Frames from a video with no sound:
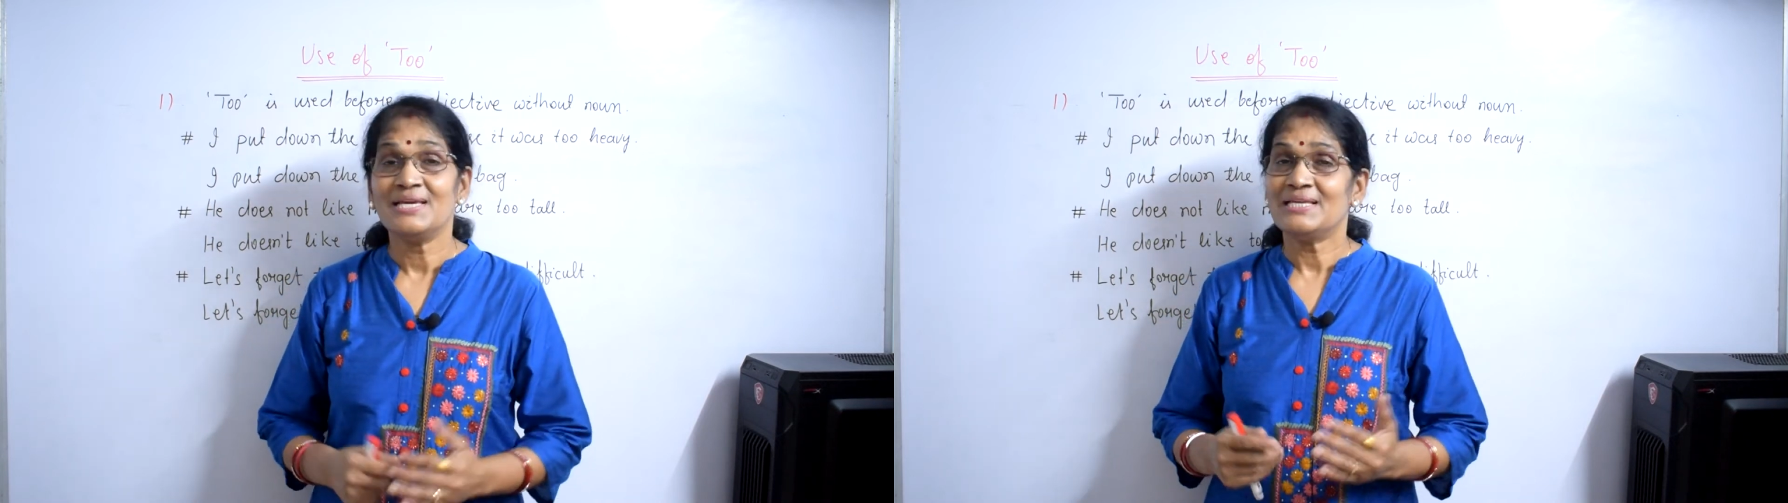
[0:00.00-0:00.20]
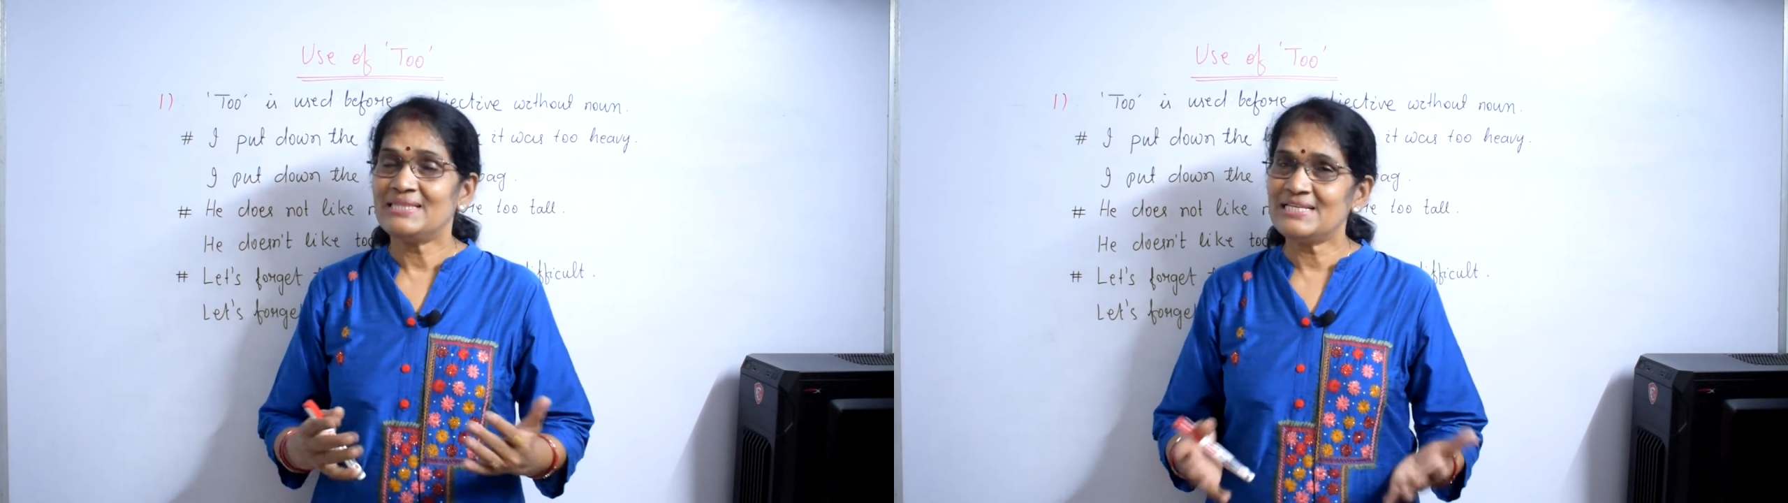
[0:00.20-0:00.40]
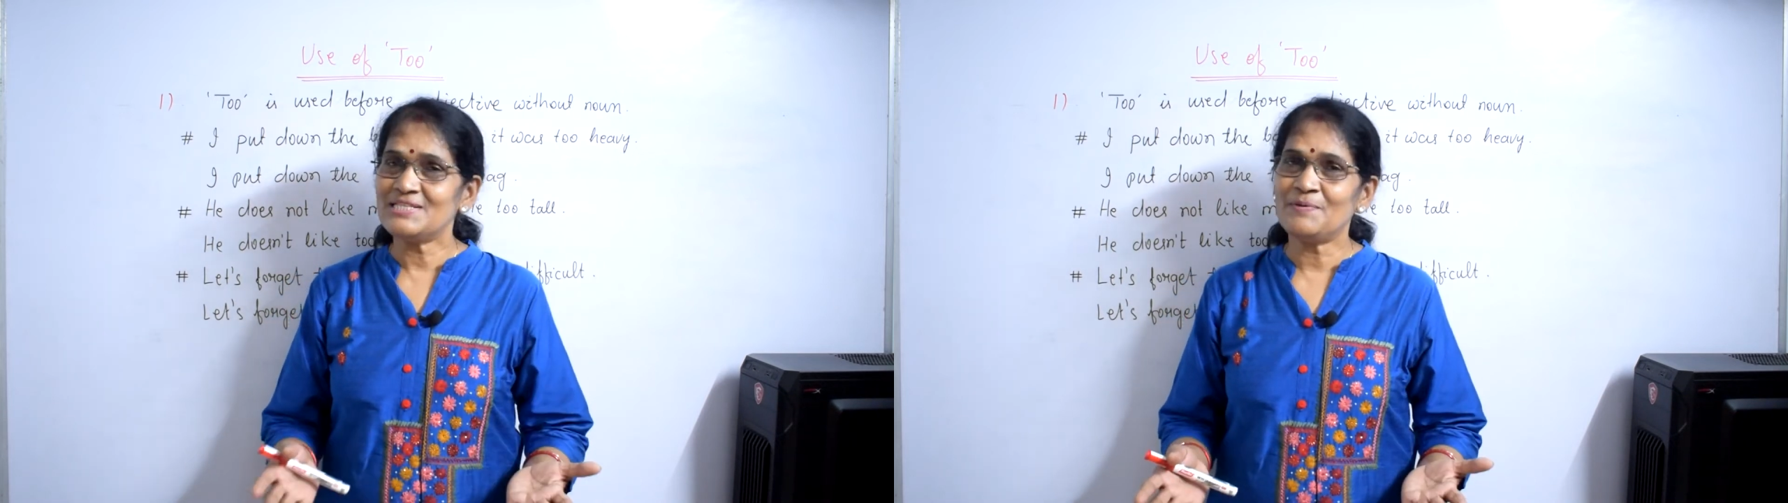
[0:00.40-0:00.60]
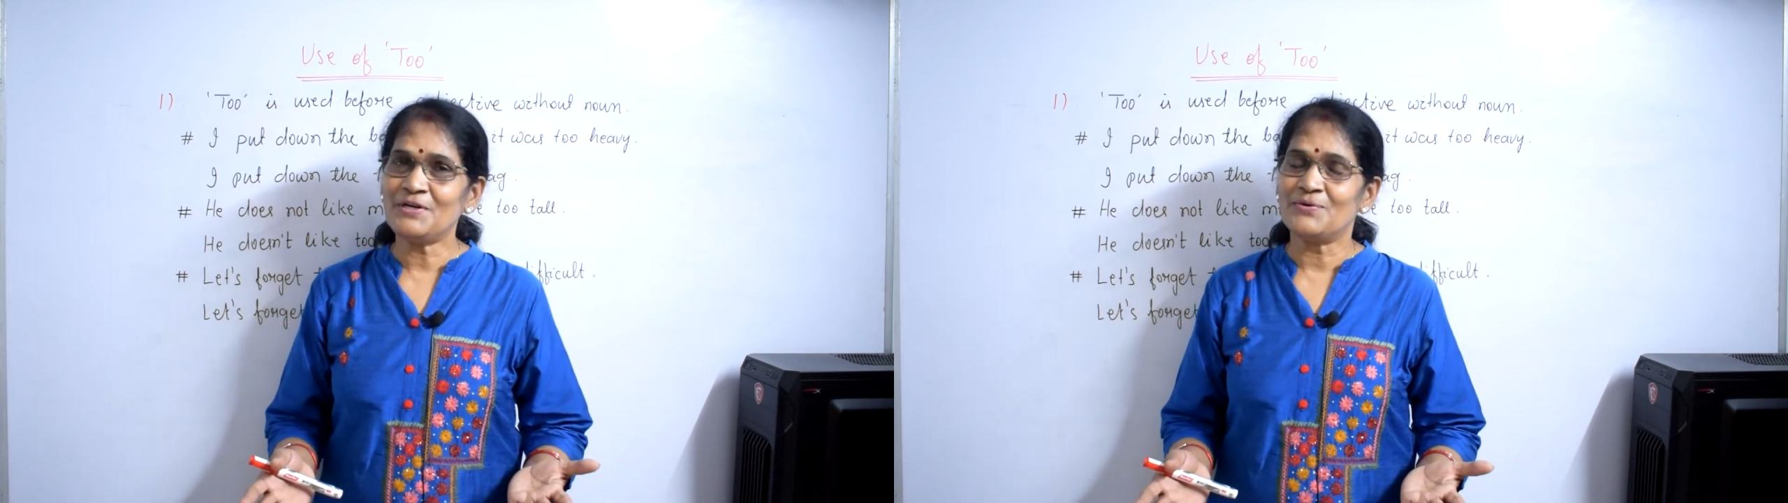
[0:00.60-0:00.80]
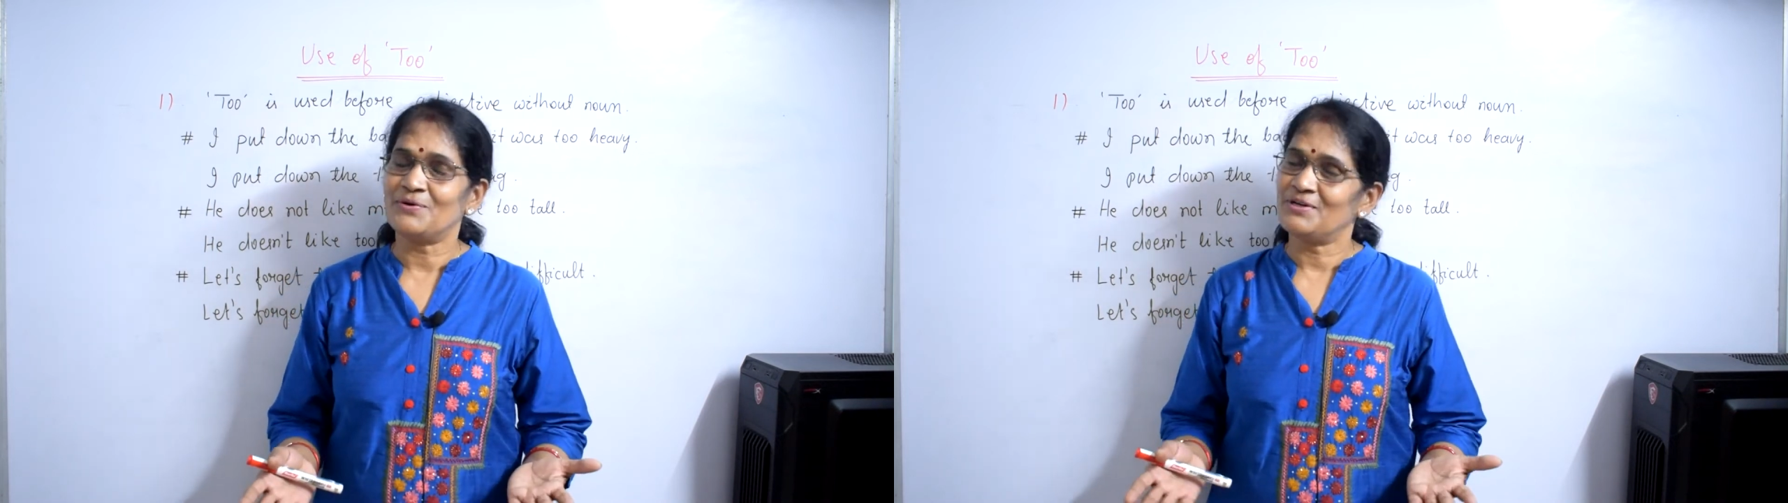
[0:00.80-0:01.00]
this
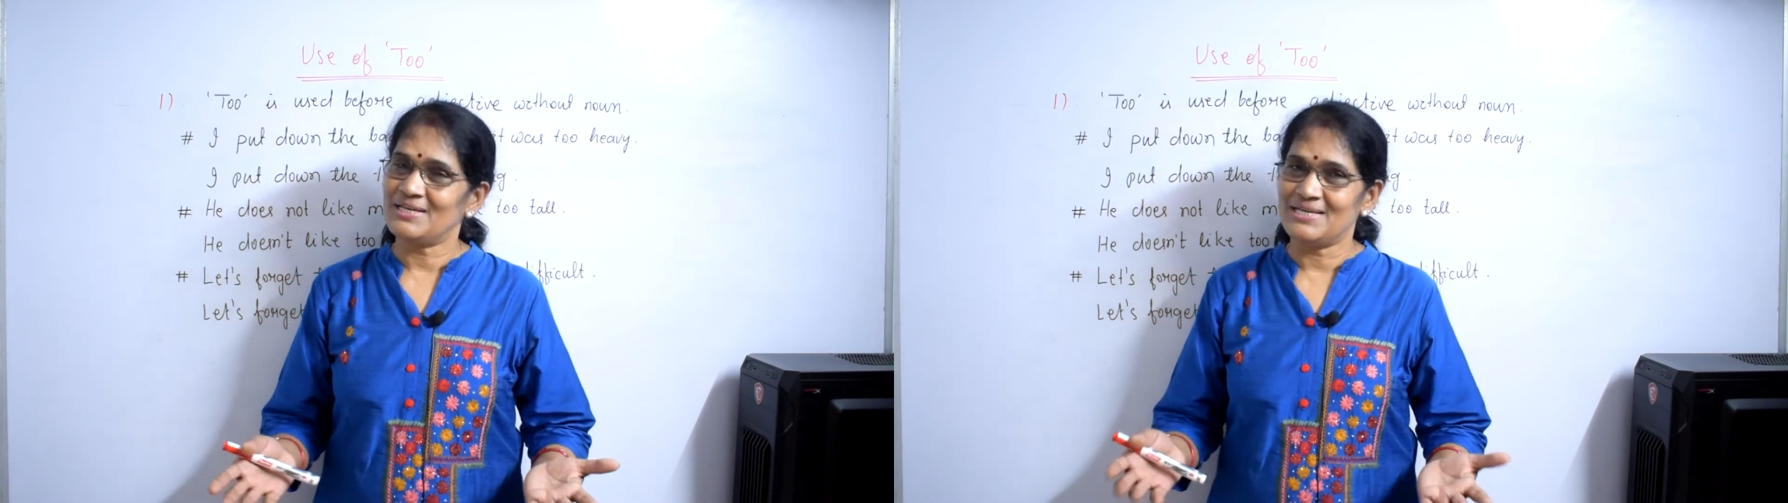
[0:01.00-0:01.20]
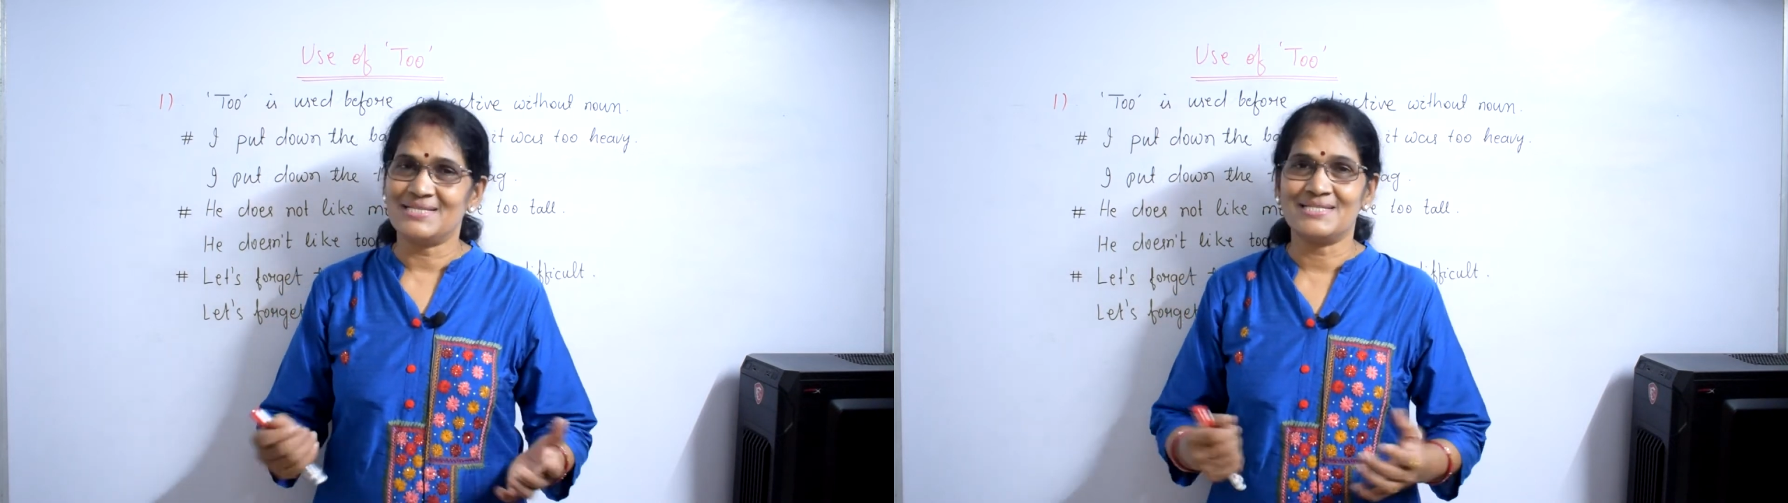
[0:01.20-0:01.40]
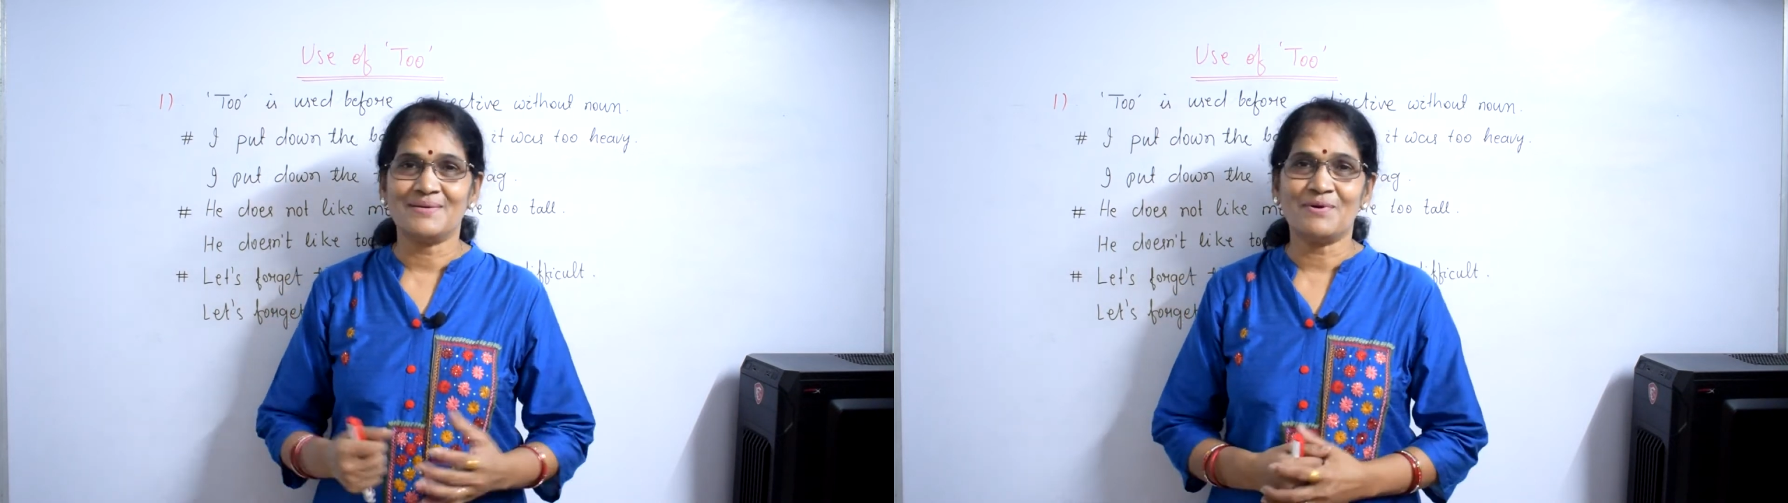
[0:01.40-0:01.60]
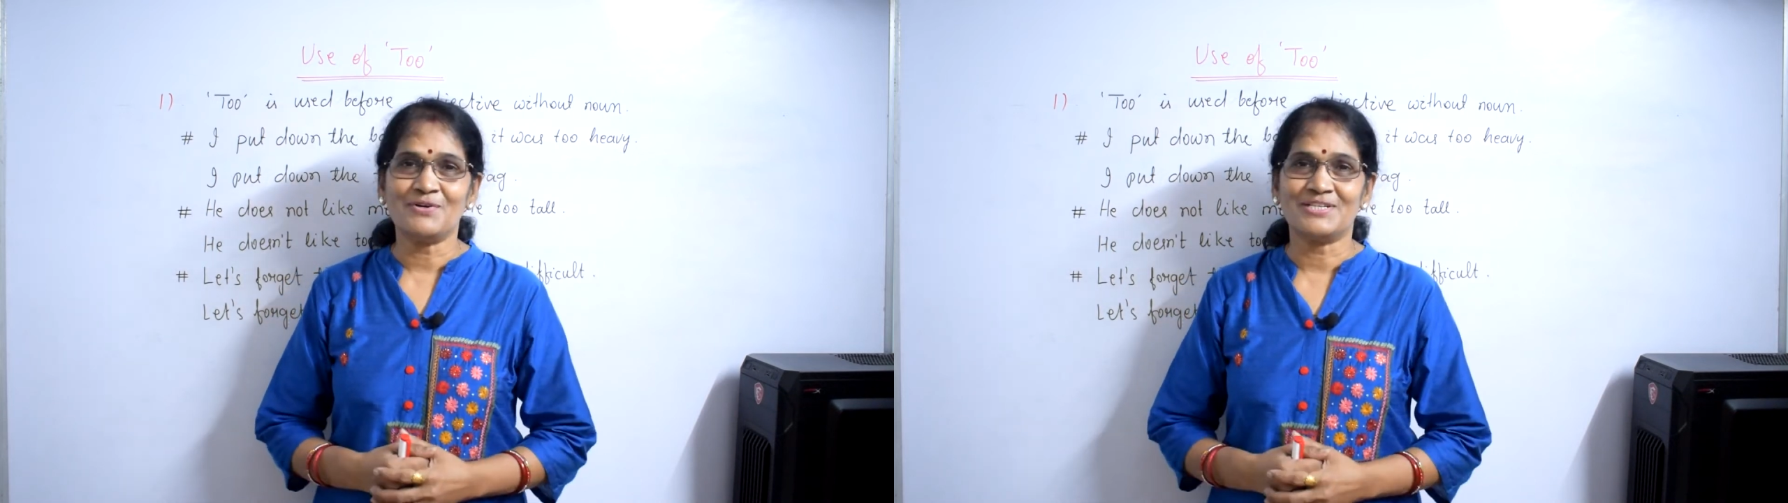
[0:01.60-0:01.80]
video is about